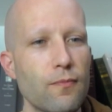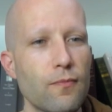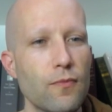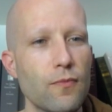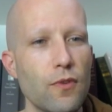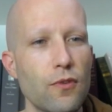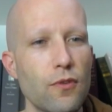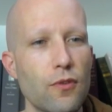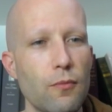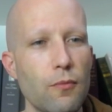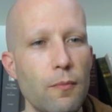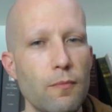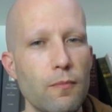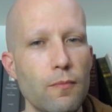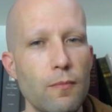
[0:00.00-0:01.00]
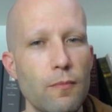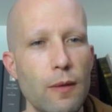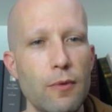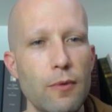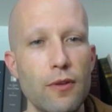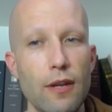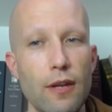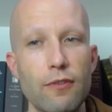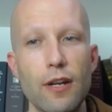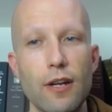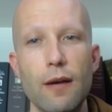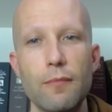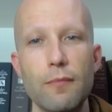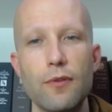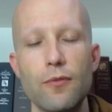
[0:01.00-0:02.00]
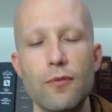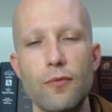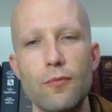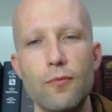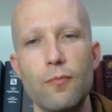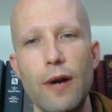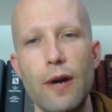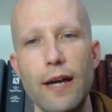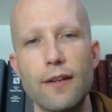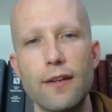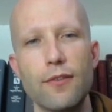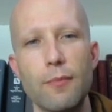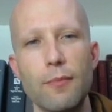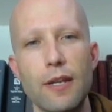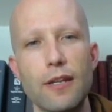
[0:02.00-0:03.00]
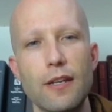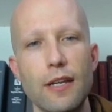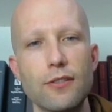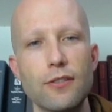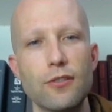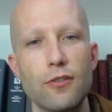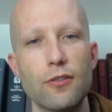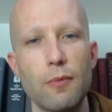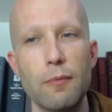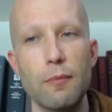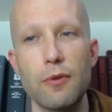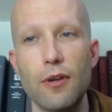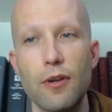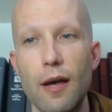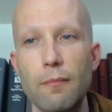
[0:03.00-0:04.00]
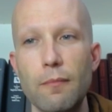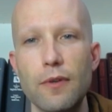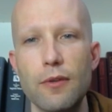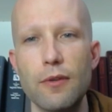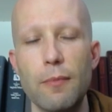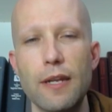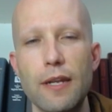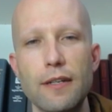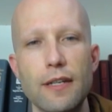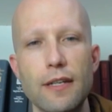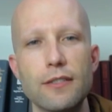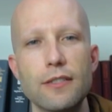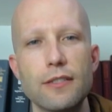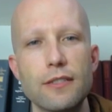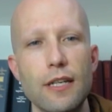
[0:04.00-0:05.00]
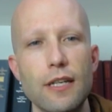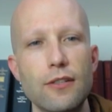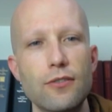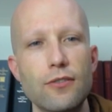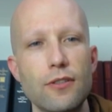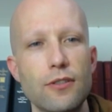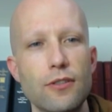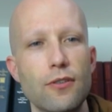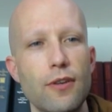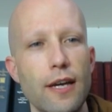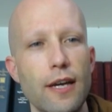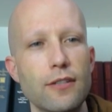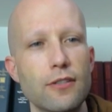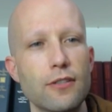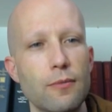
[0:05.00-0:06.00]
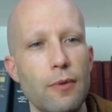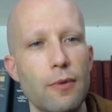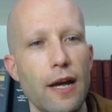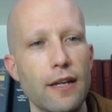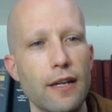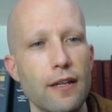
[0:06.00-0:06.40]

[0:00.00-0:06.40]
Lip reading: So maybe you never come to practice meditation, or maybe you come to the meditation center and don't actually practice.